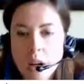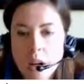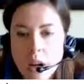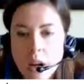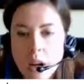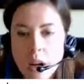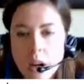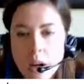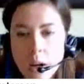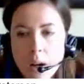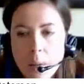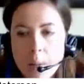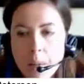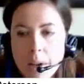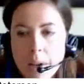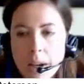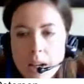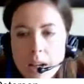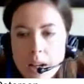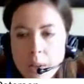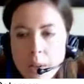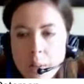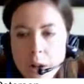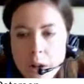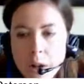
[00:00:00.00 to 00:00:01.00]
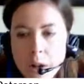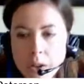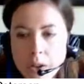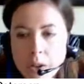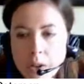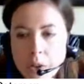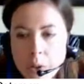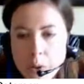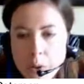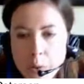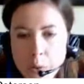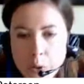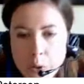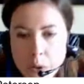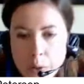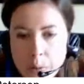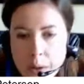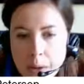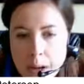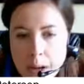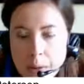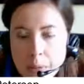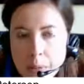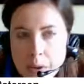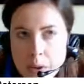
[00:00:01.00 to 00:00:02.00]
And I'm also doing print
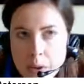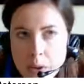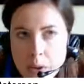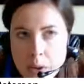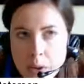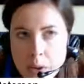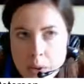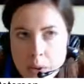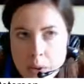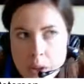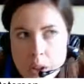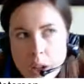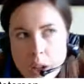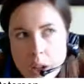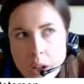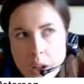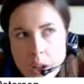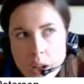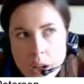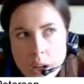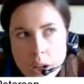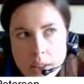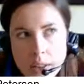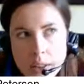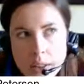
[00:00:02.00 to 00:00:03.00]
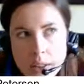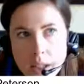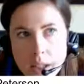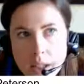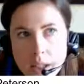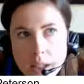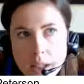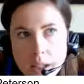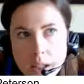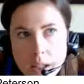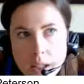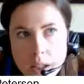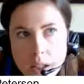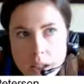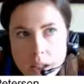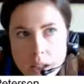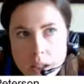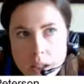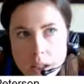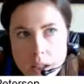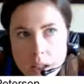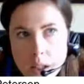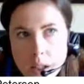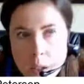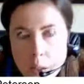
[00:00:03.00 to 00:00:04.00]
maps, although I'd say
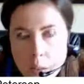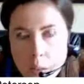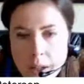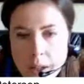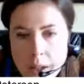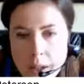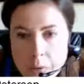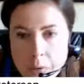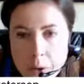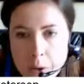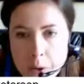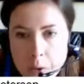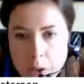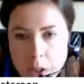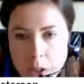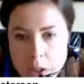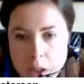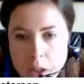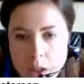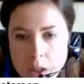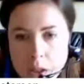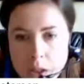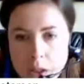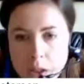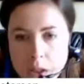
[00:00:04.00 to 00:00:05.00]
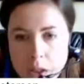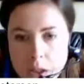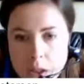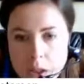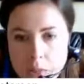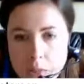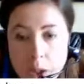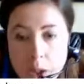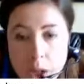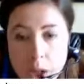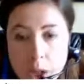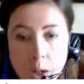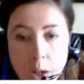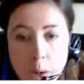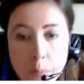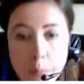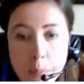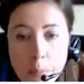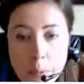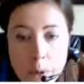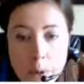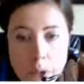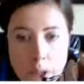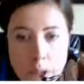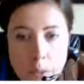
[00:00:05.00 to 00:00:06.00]
it's been a few years since I've done a
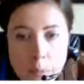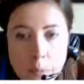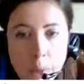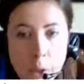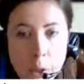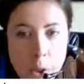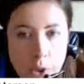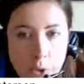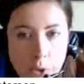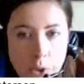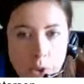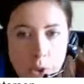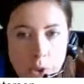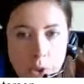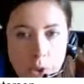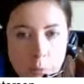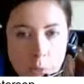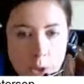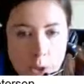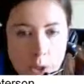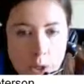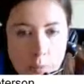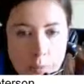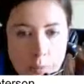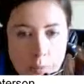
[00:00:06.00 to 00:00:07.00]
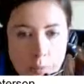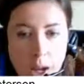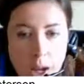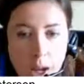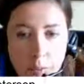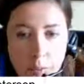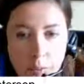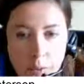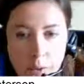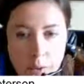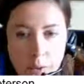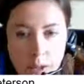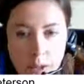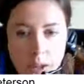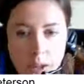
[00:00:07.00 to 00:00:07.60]
big poster print map.